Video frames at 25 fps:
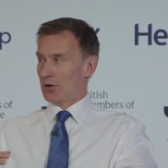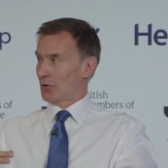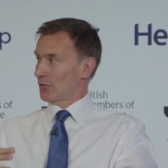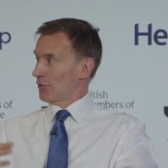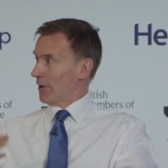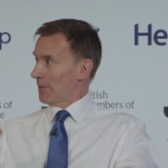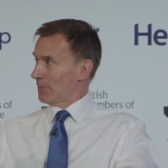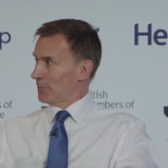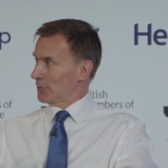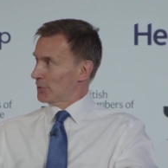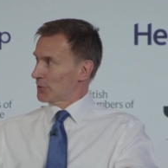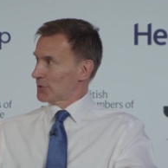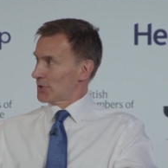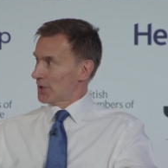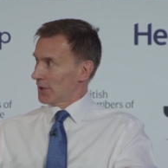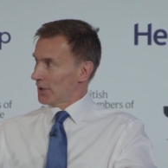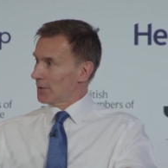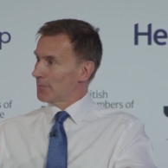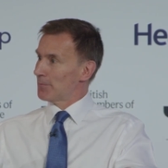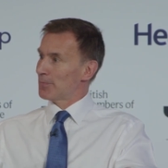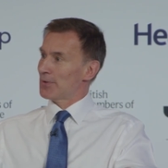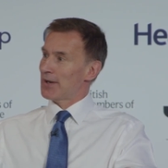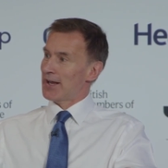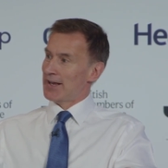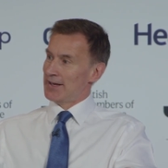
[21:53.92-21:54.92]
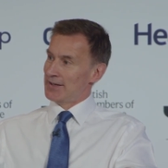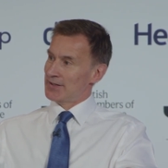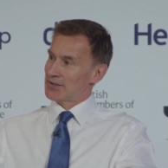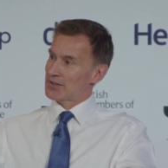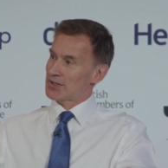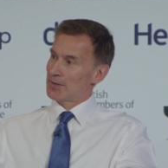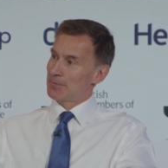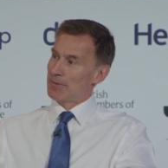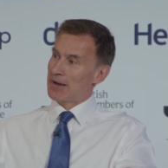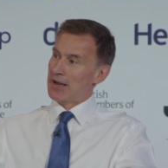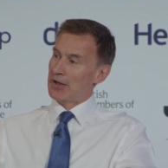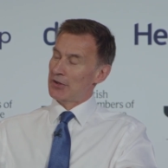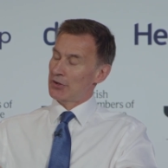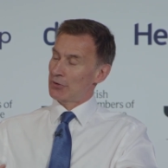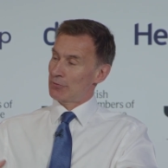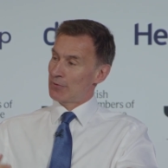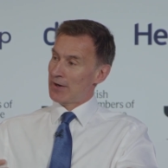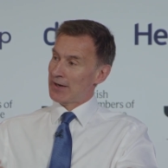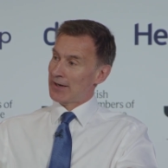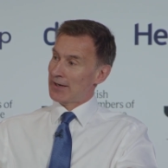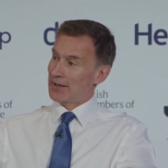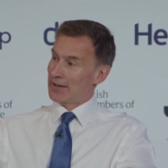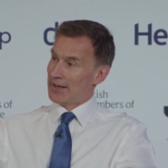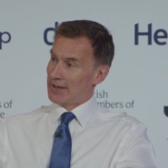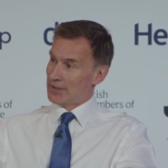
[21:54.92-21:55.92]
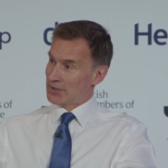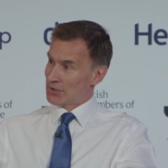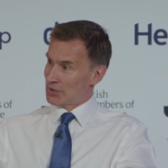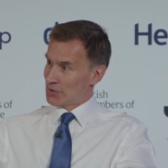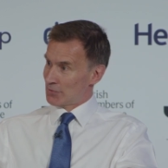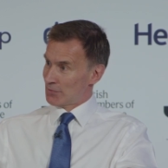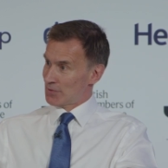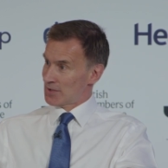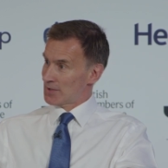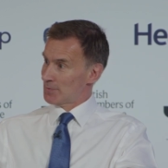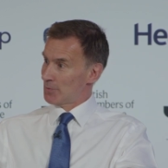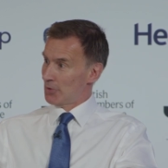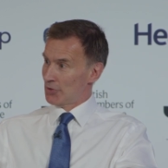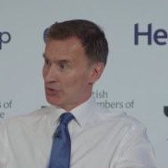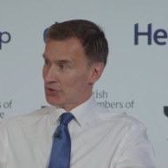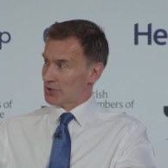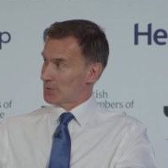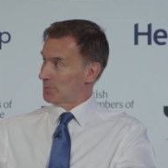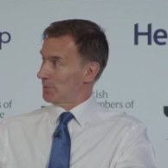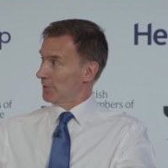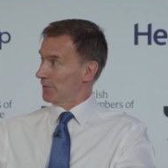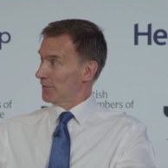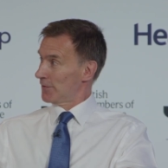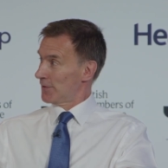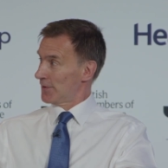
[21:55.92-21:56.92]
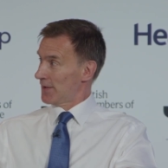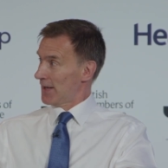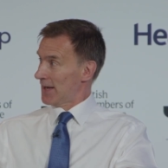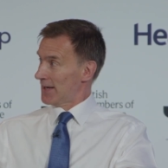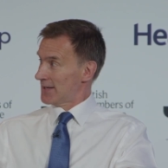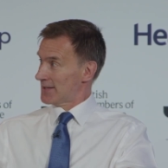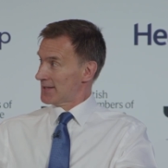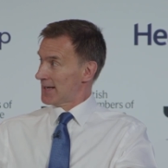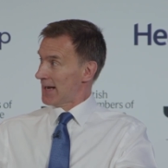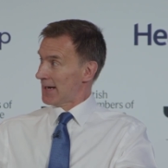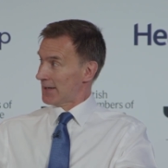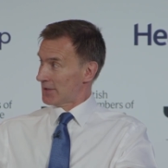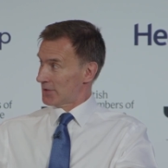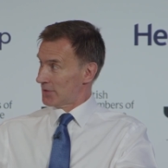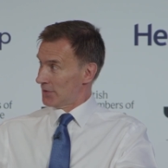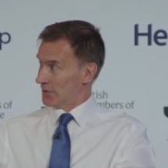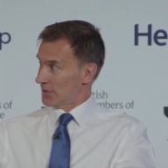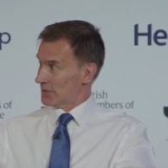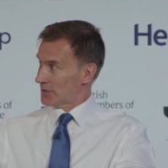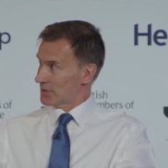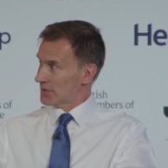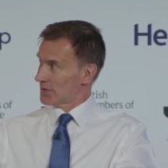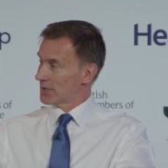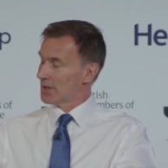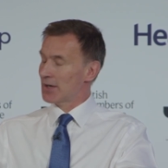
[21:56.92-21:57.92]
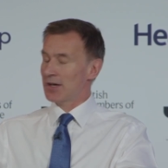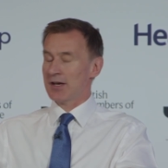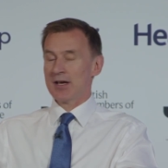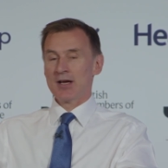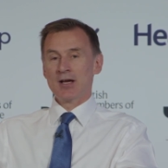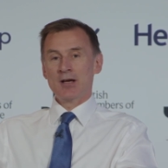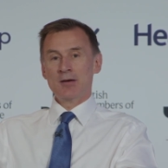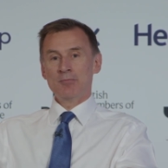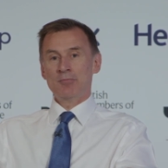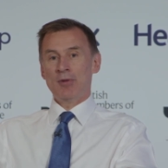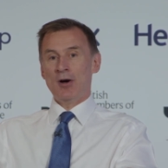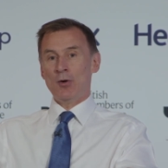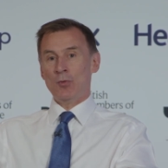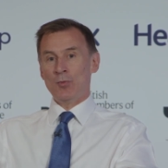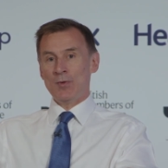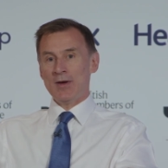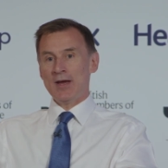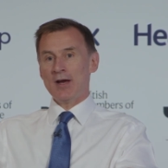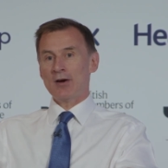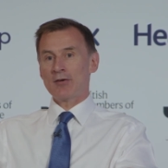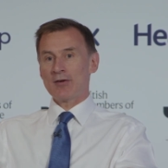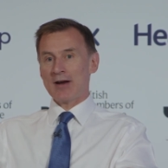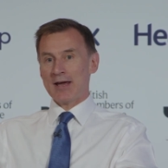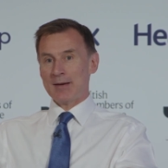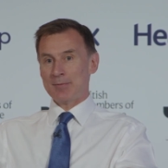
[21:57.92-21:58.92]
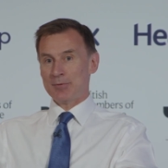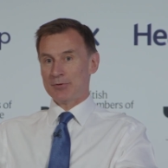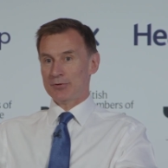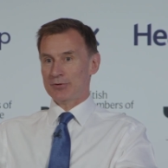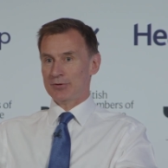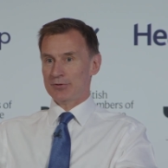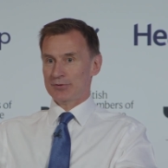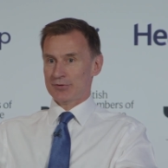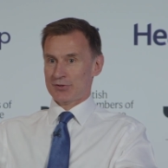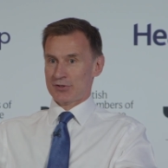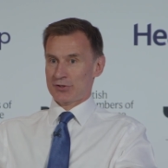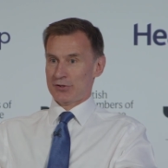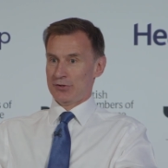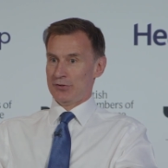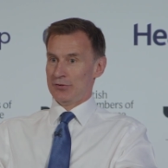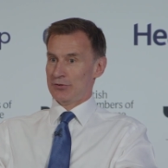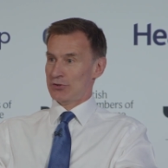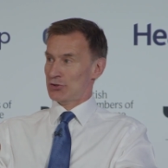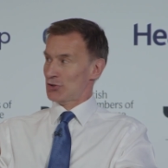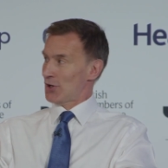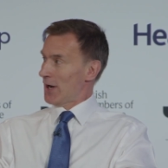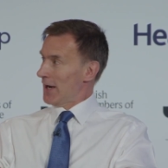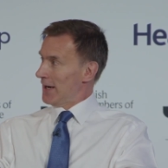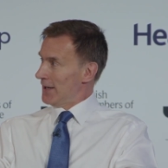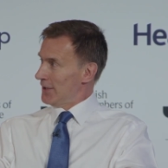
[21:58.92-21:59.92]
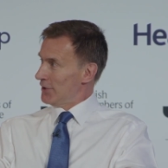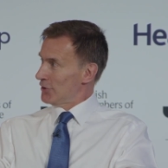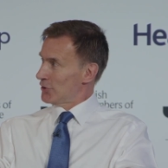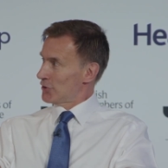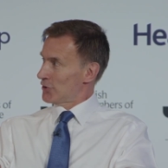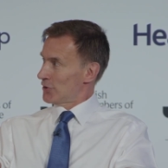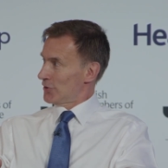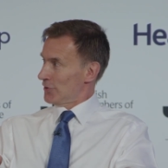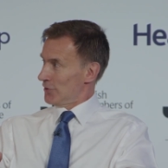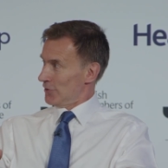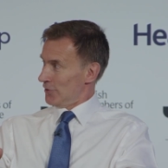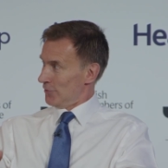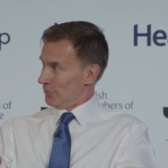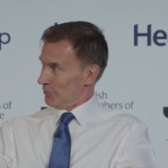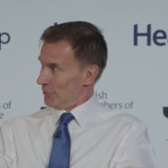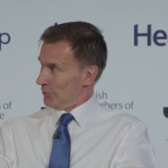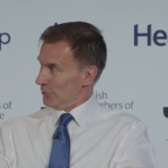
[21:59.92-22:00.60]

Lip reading: grumbles and complaints about the regulators responsible for their sectors, but we are able to change the